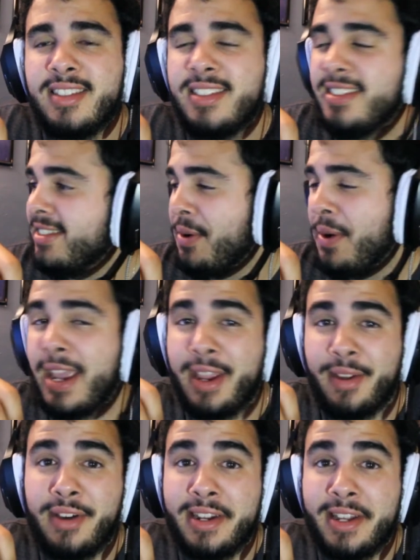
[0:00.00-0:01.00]
So hey, can
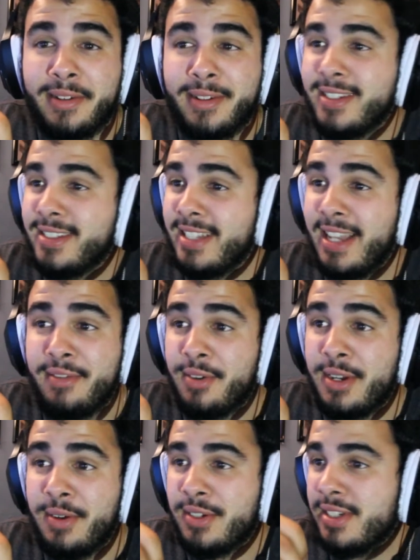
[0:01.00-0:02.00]
find out, cause I have no idea
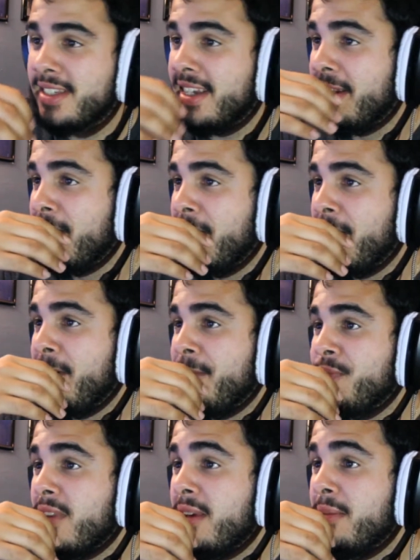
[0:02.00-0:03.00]
what she said,
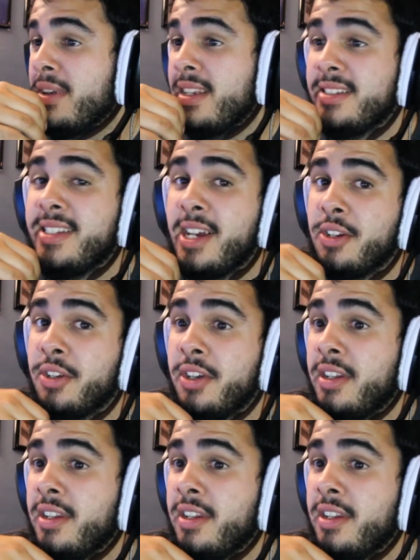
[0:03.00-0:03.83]
but it sounded good.